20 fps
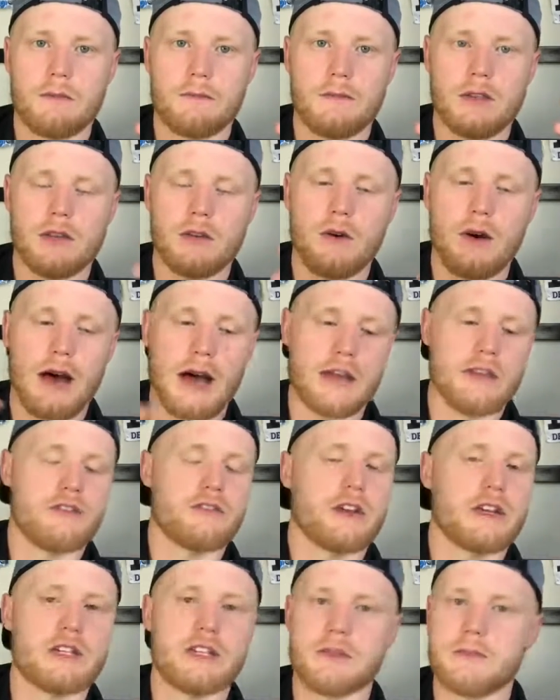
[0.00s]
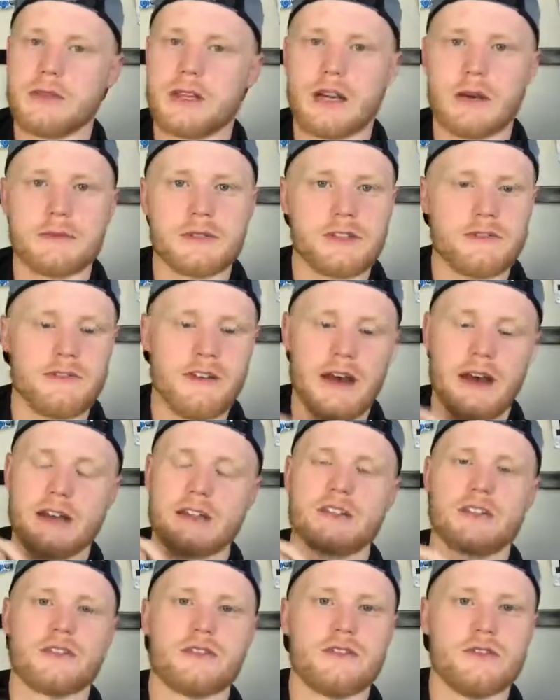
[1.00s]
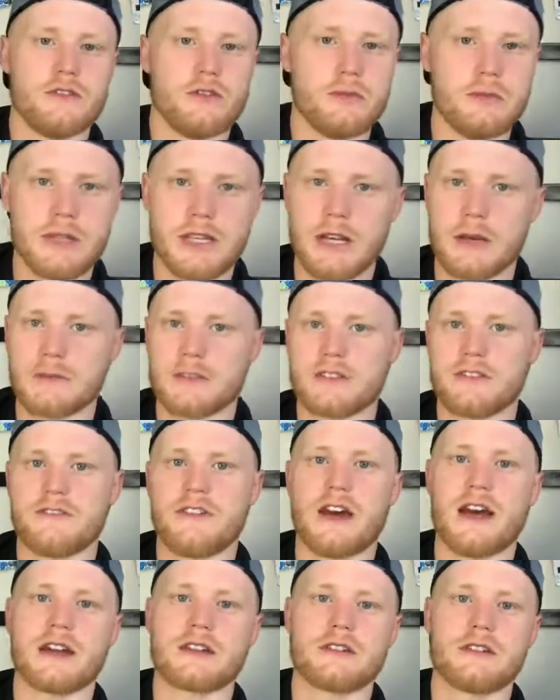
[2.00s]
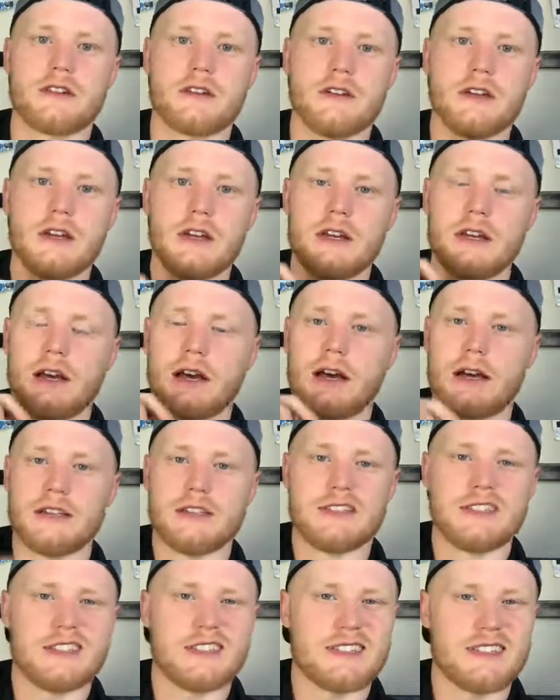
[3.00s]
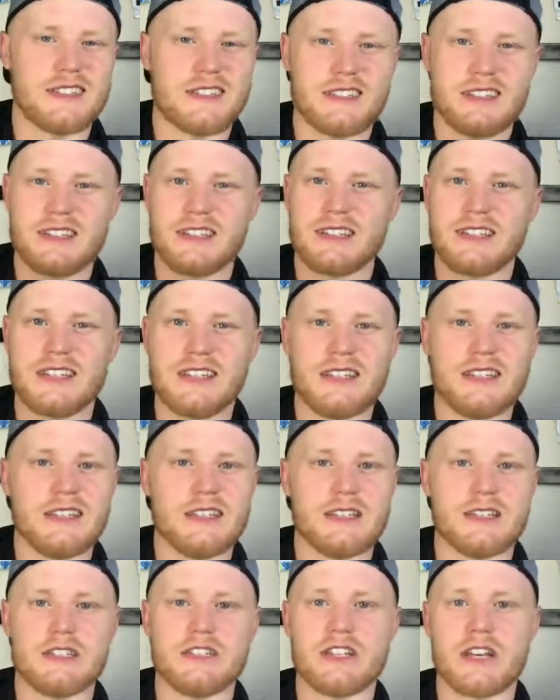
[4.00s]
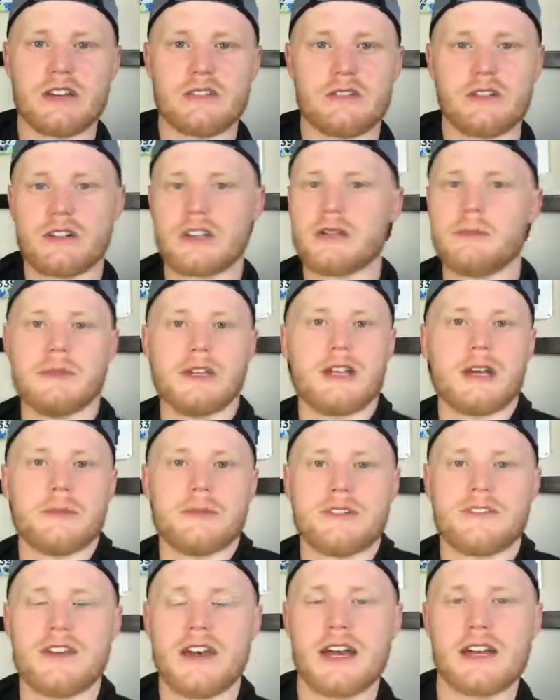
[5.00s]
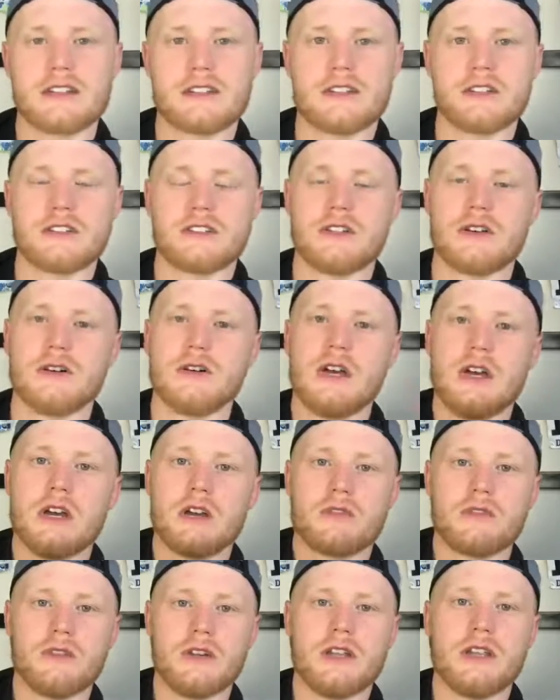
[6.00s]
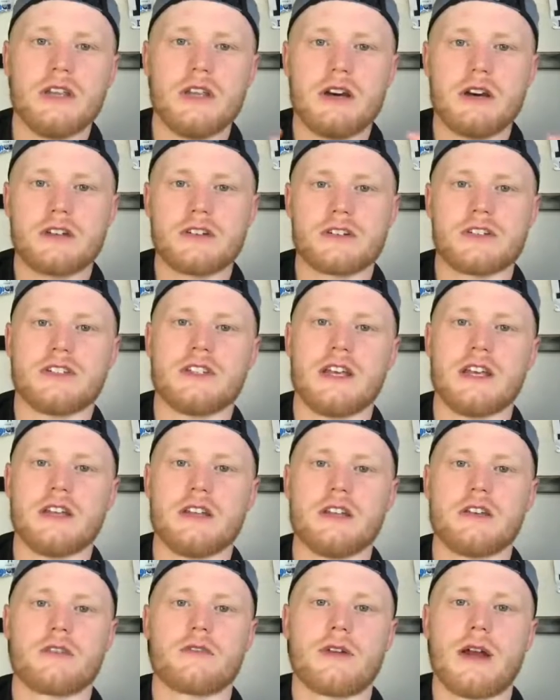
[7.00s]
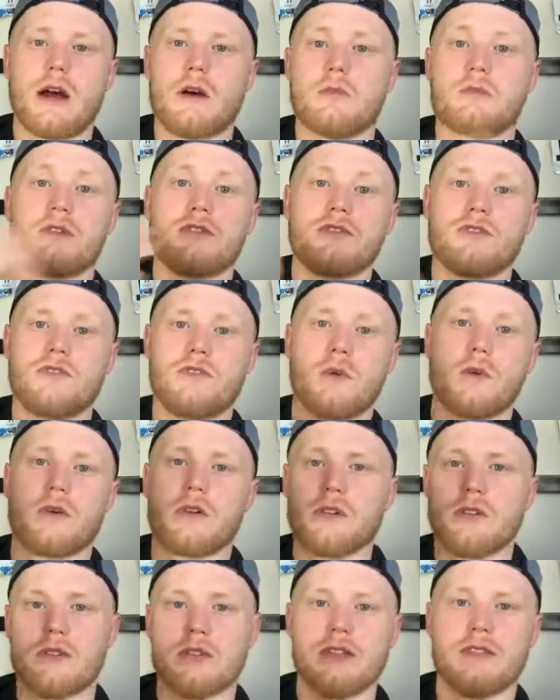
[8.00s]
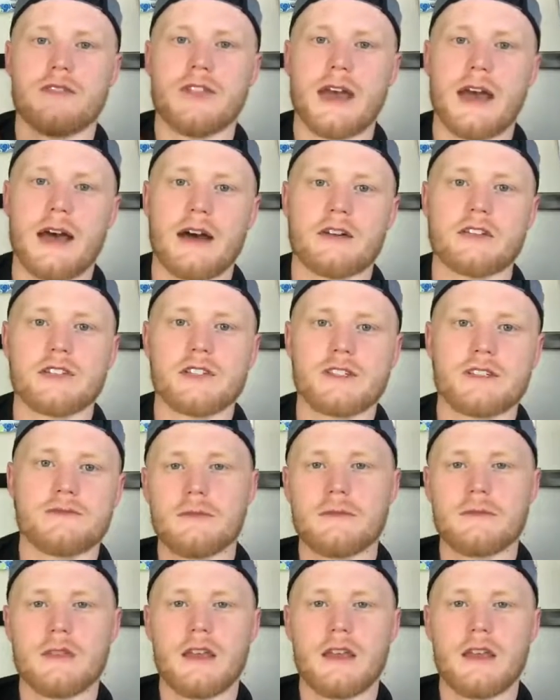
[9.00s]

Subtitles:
You know, hydration becomes a factor, food becomes a factor, just the heat in general can become a factor. So really understanding your route before you leave the house.